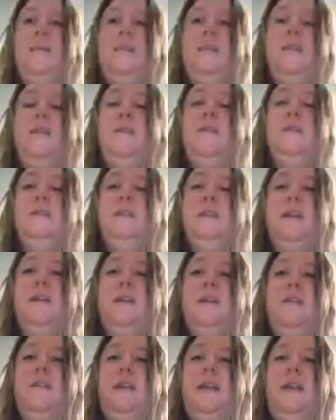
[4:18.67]
The old
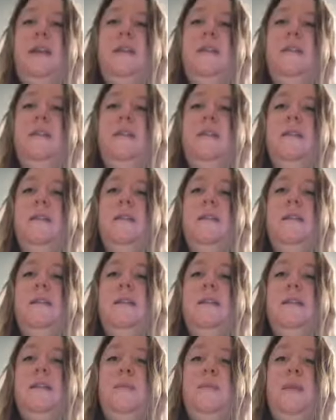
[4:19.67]
Cherokee
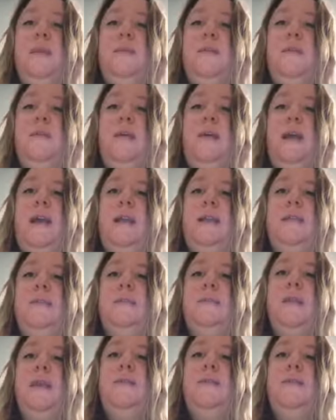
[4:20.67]
simply replied,